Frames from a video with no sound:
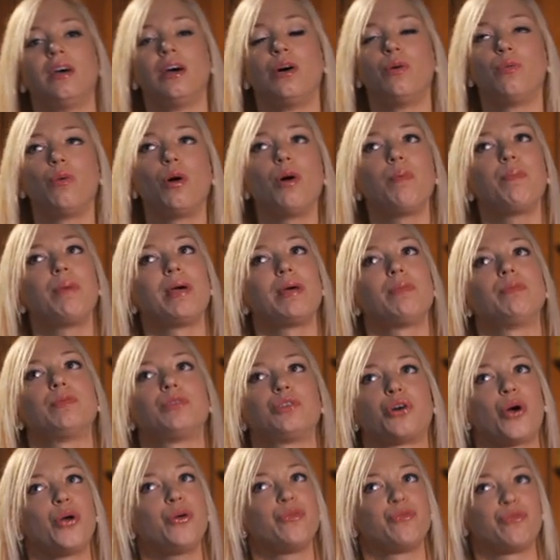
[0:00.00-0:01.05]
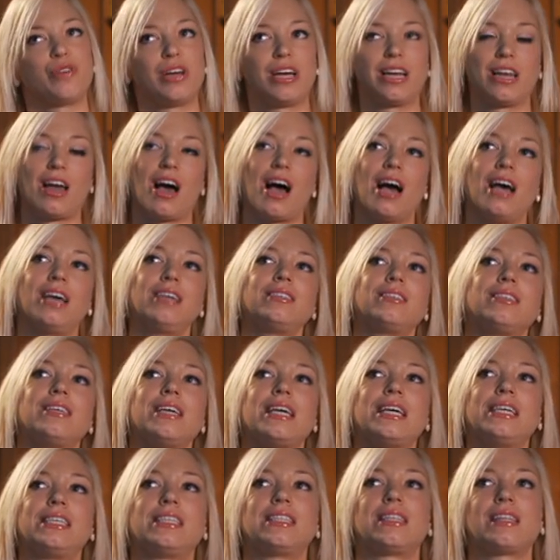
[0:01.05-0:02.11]
What people don't realise
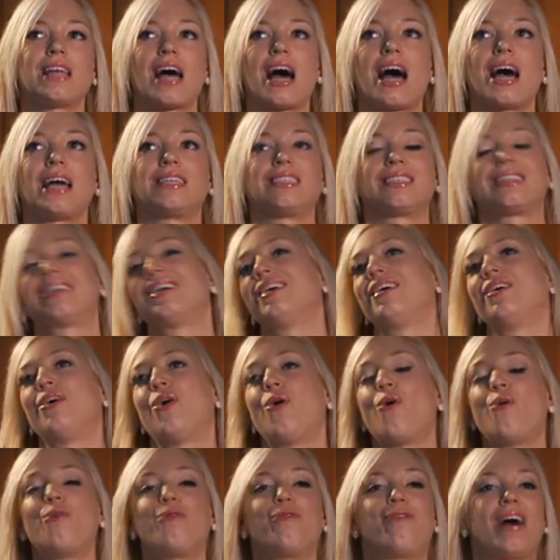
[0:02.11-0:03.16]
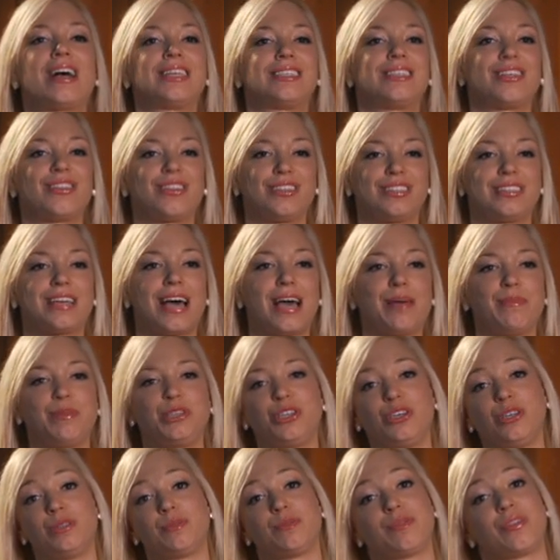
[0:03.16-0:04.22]
is that all fats are the same in
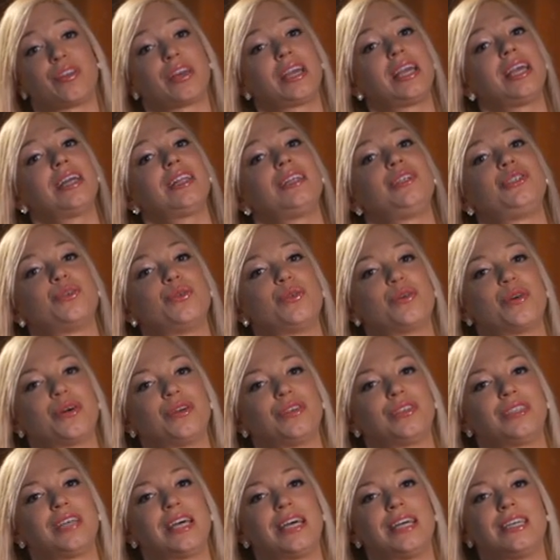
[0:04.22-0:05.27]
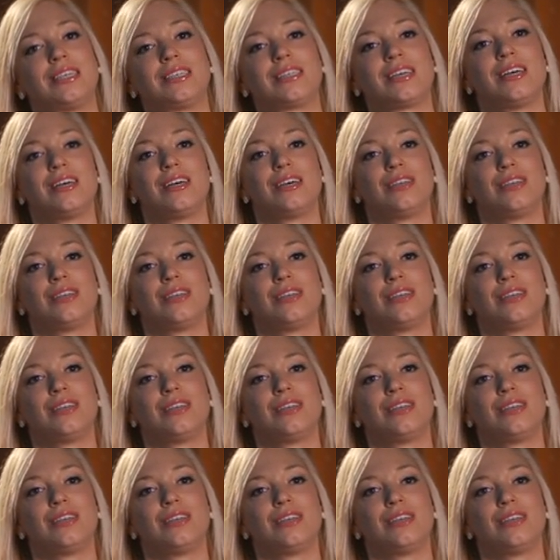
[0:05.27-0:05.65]
terms of the kilojoule content.